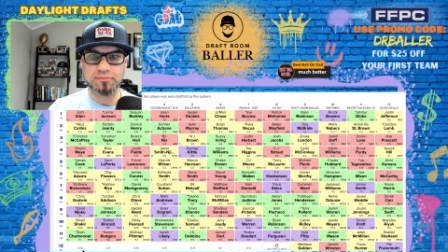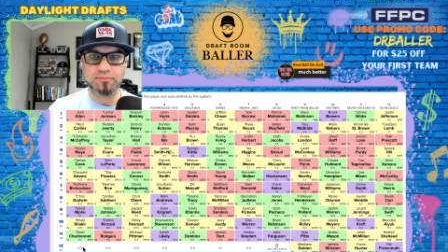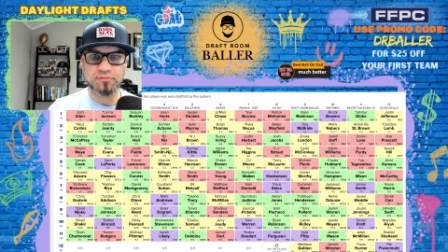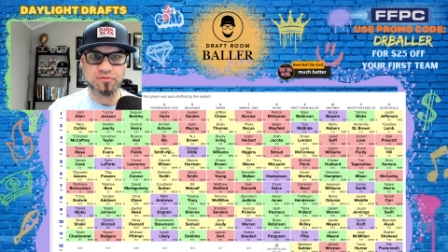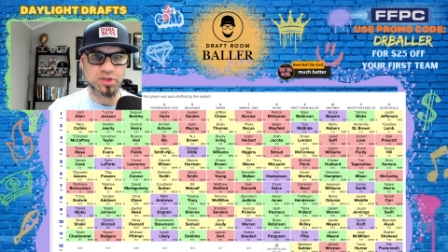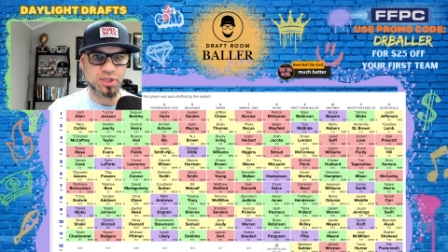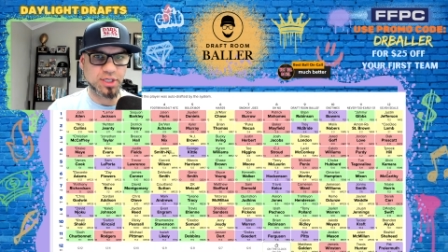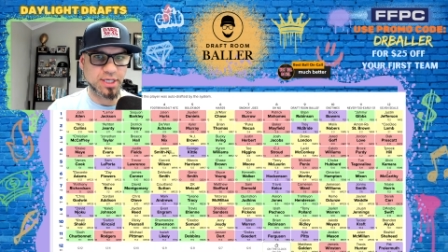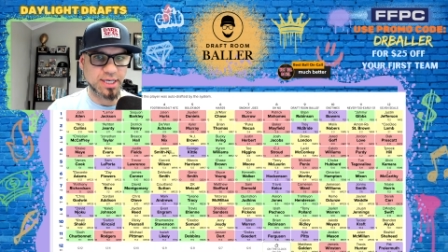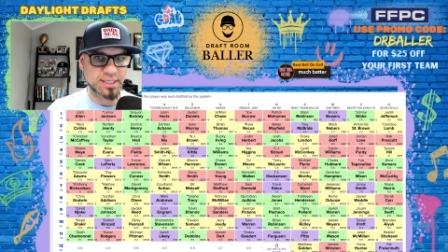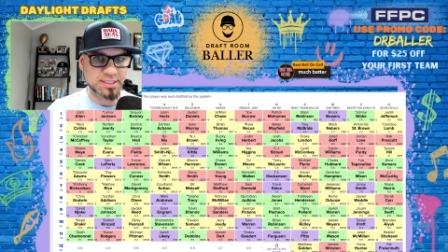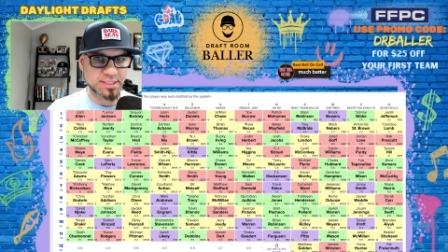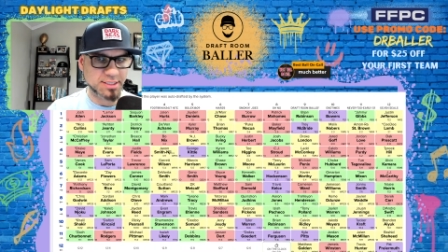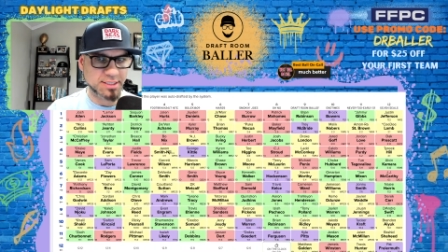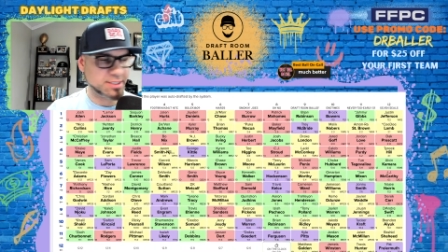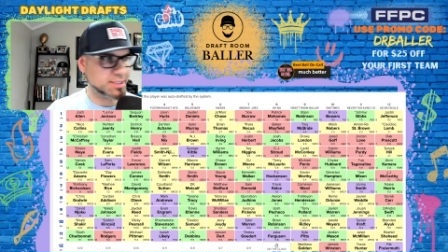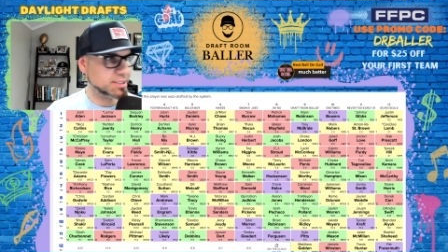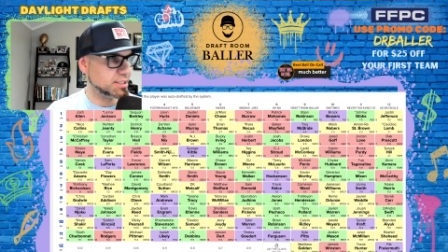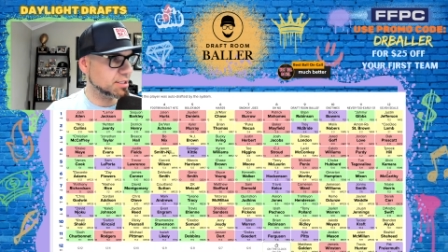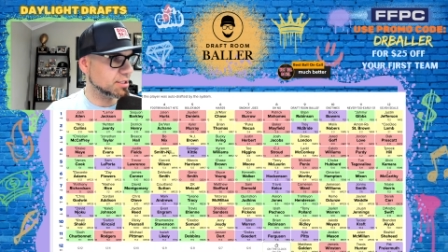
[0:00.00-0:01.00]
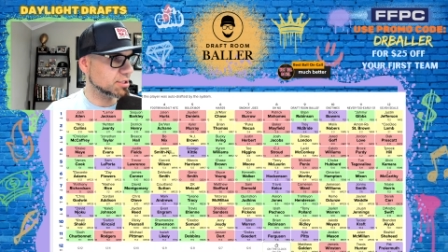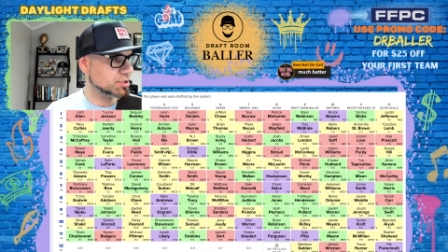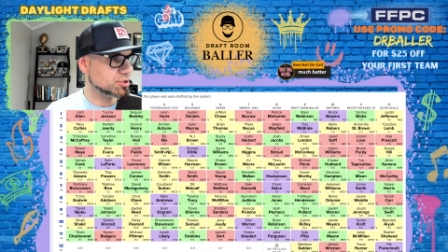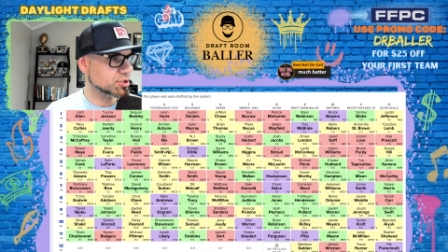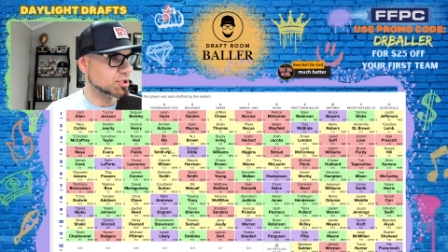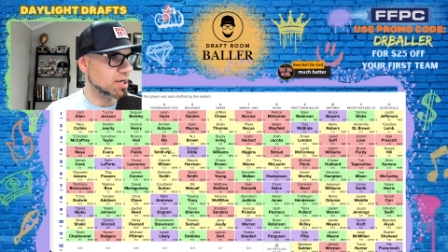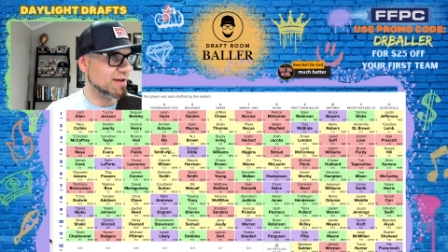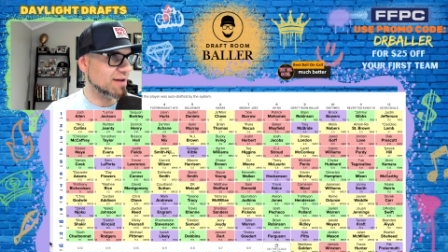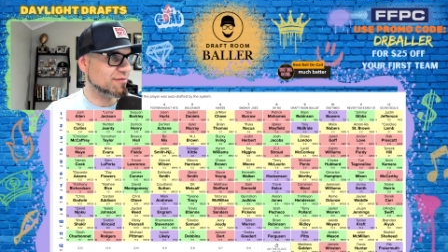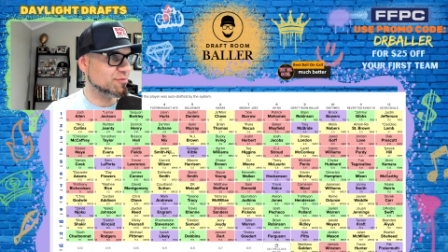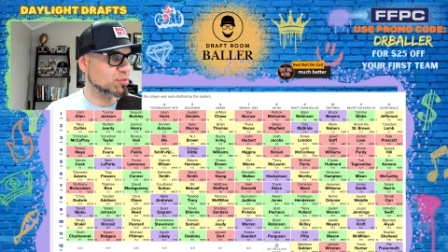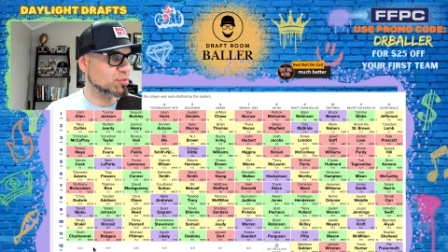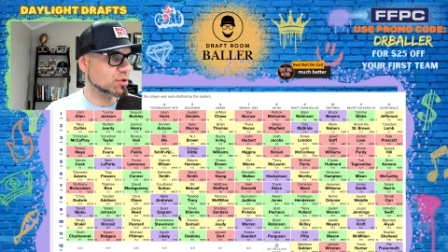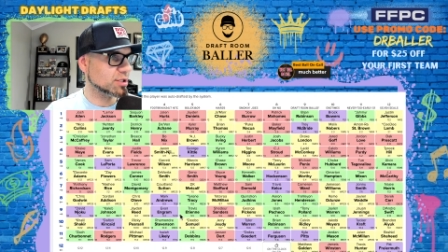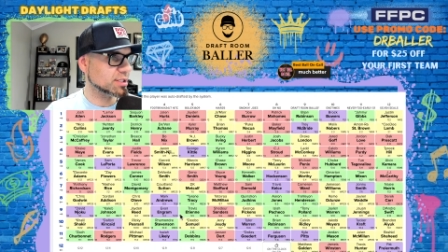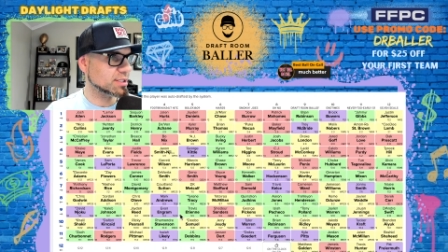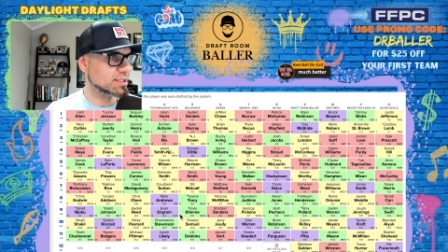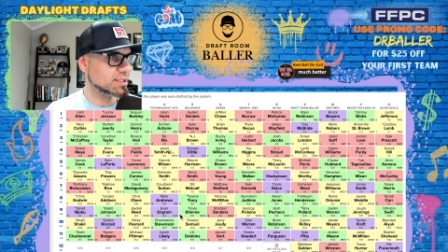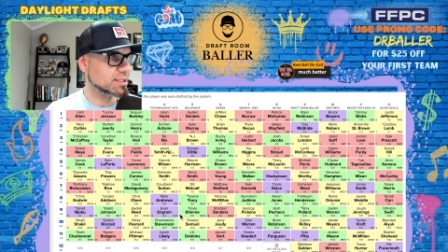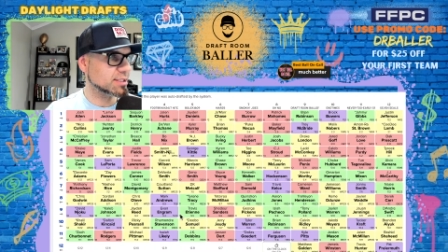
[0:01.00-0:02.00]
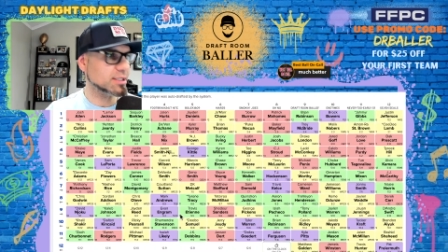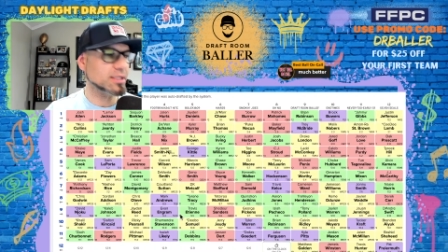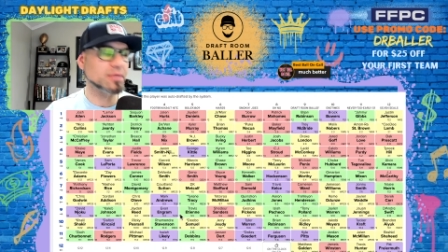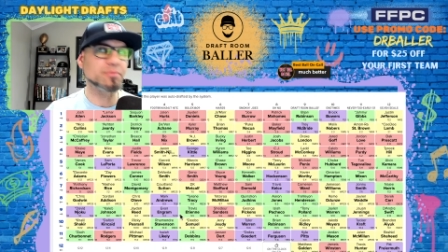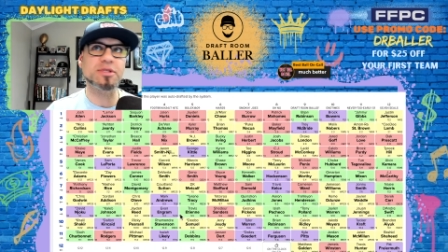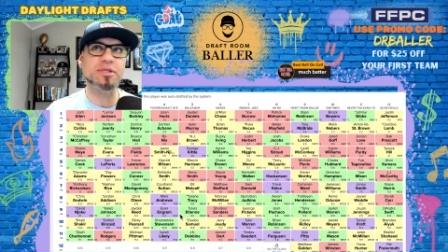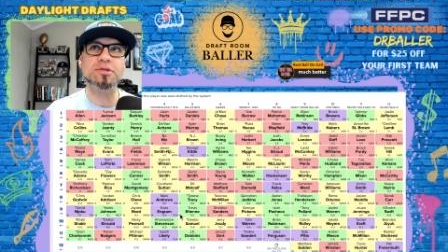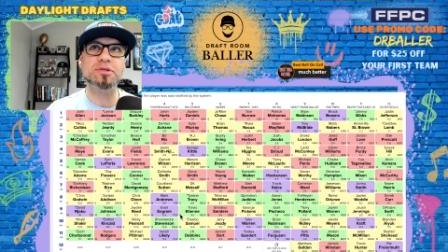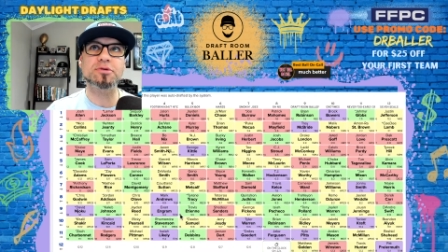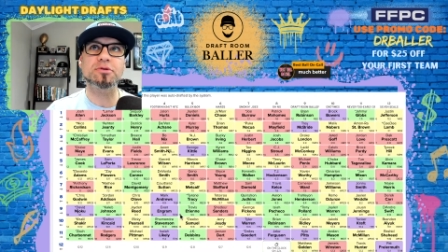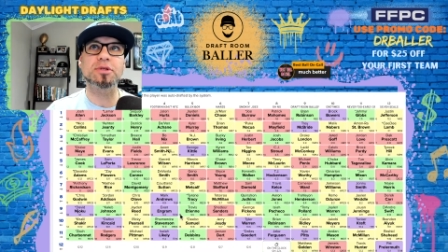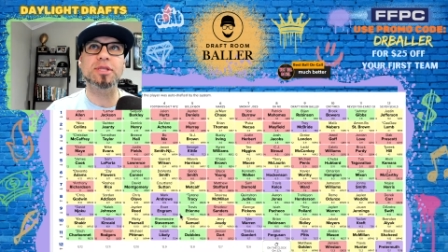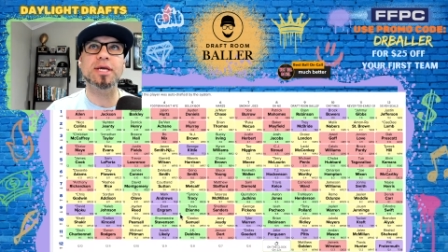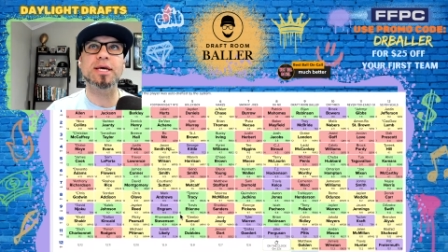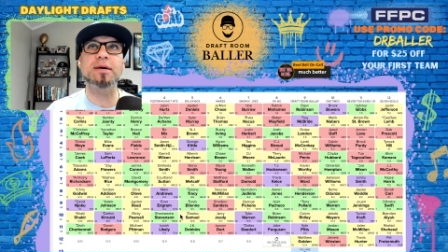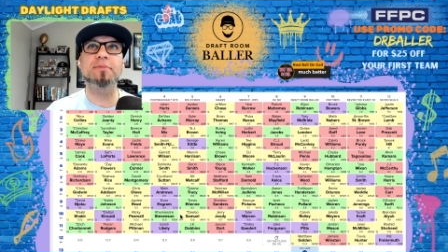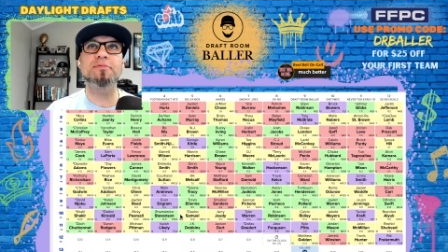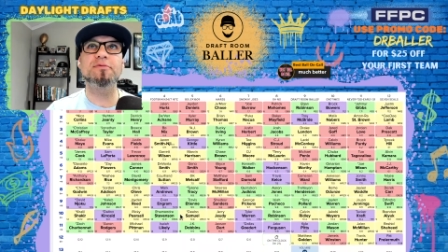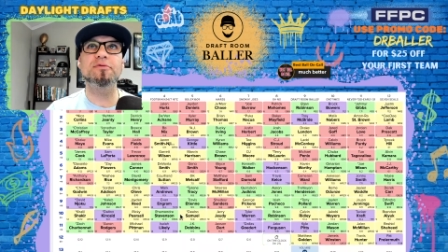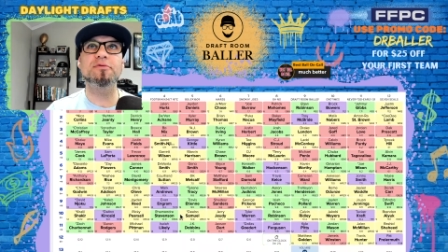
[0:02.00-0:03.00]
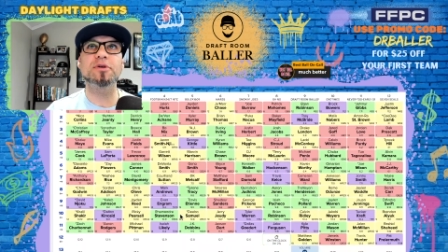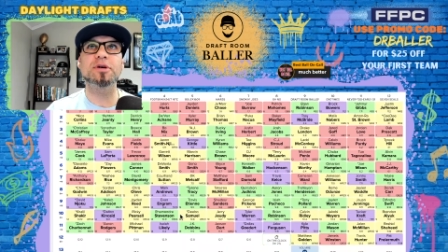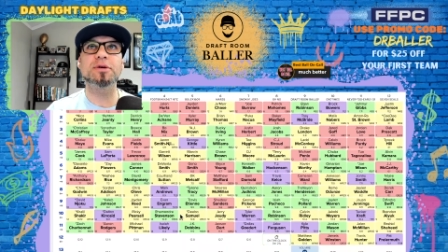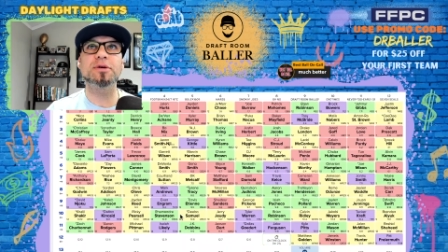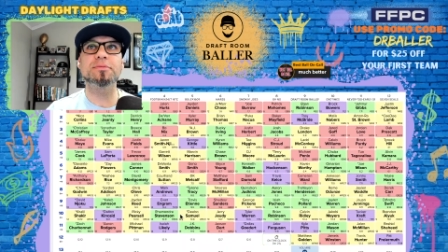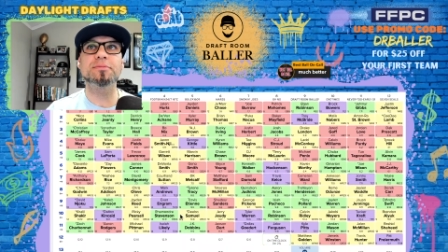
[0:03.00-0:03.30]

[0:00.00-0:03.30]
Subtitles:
So you guys can see the draft board still. Let me scroll that up for you.